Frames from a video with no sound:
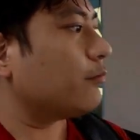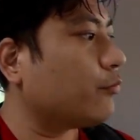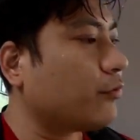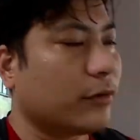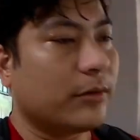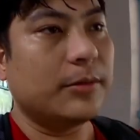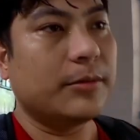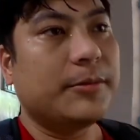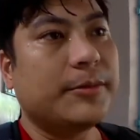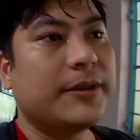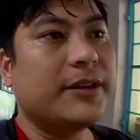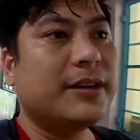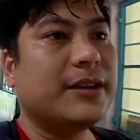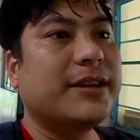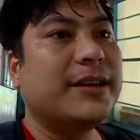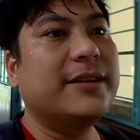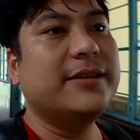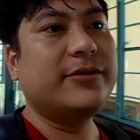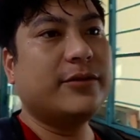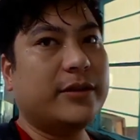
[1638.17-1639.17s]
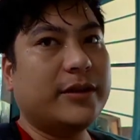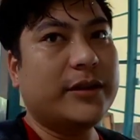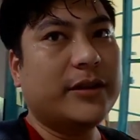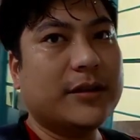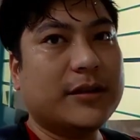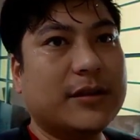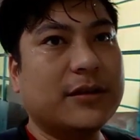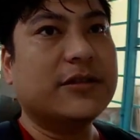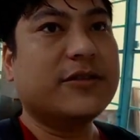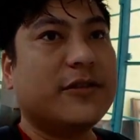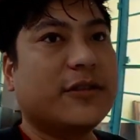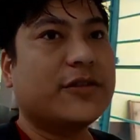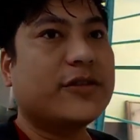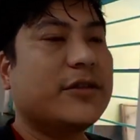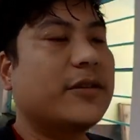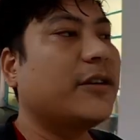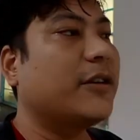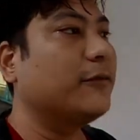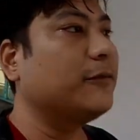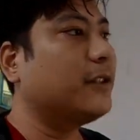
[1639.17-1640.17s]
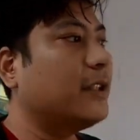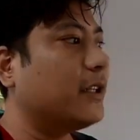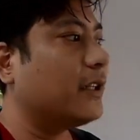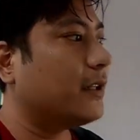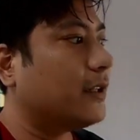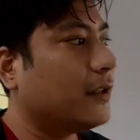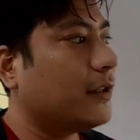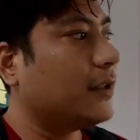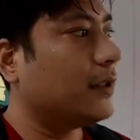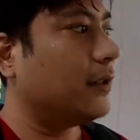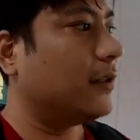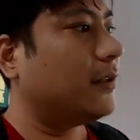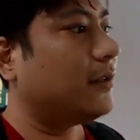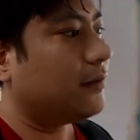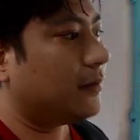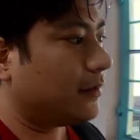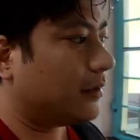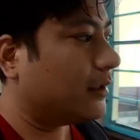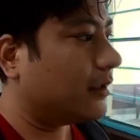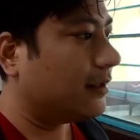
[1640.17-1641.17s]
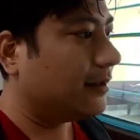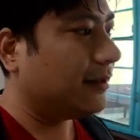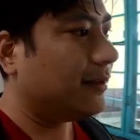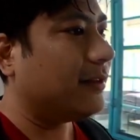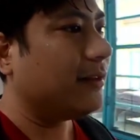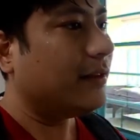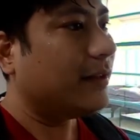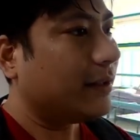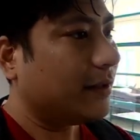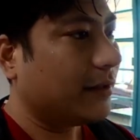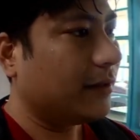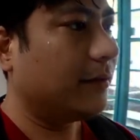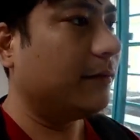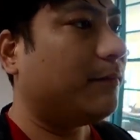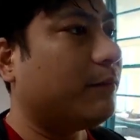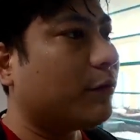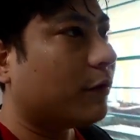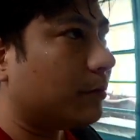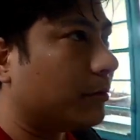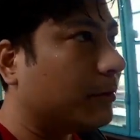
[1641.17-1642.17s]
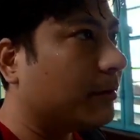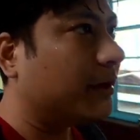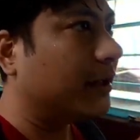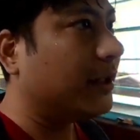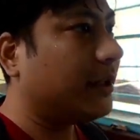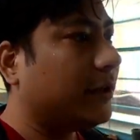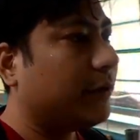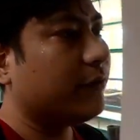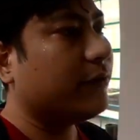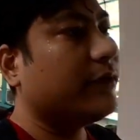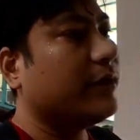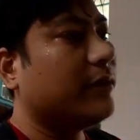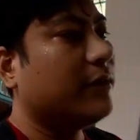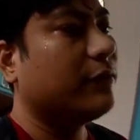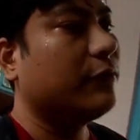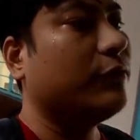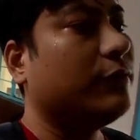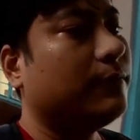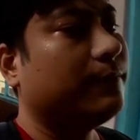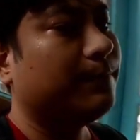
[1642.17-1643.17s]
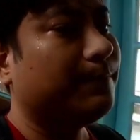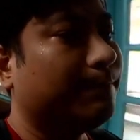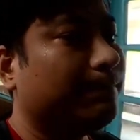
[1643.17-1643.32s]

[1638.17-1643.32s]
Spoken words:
Probably the guys were in the construction down there. They probably use this room.